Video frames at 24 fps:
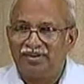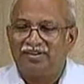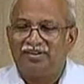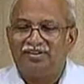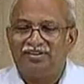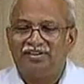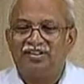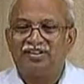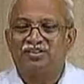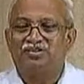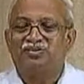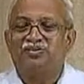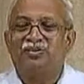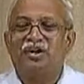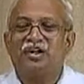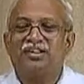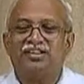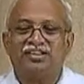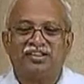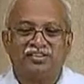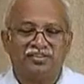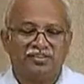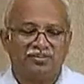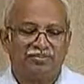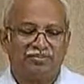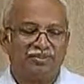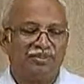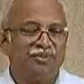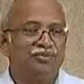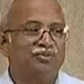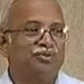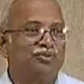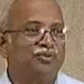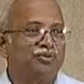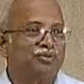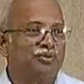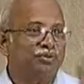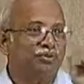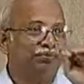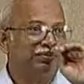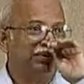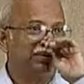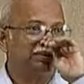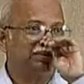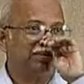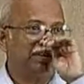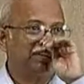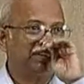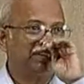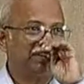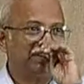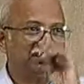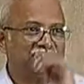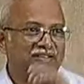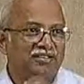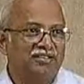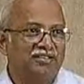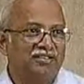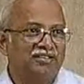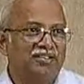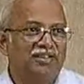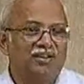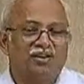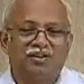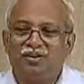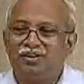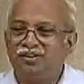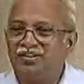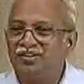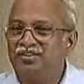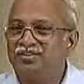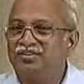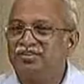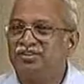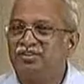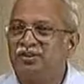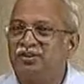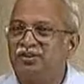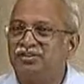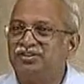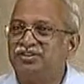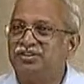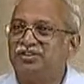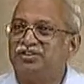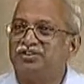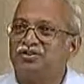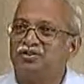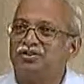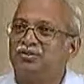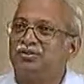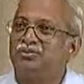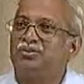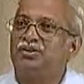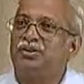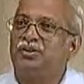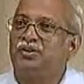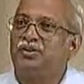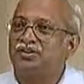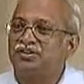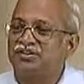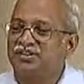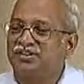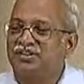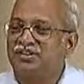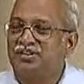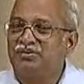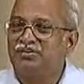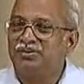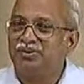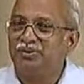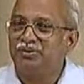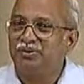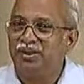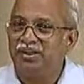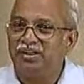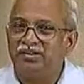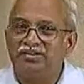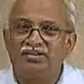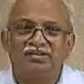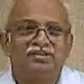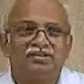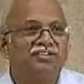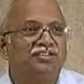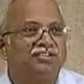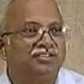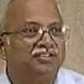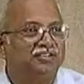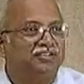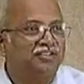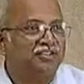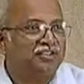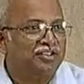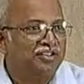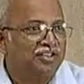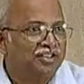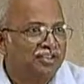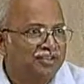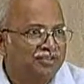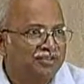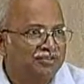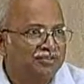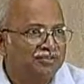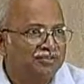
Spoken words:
This one, that the beam should be prismatic or its cross section should be constant everywhere. This is not correct.